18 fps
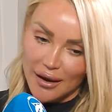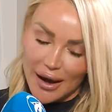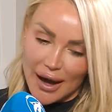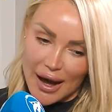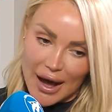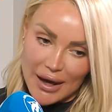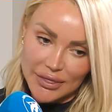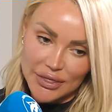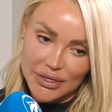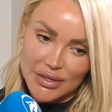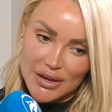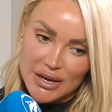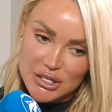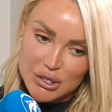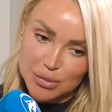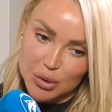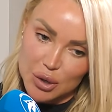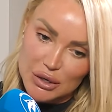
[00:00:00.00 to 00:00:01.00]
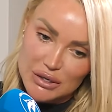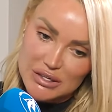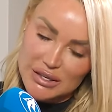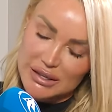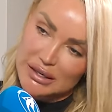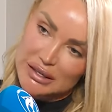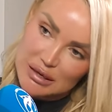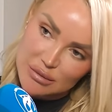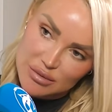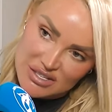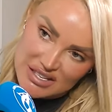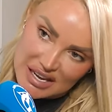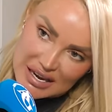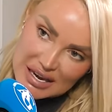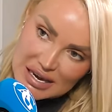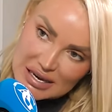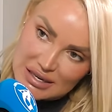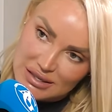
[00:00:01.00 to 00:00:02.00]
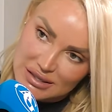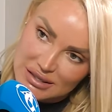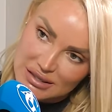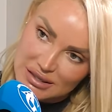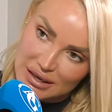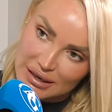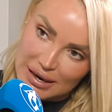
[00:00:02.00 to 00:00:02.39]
at this point, I think there was eight.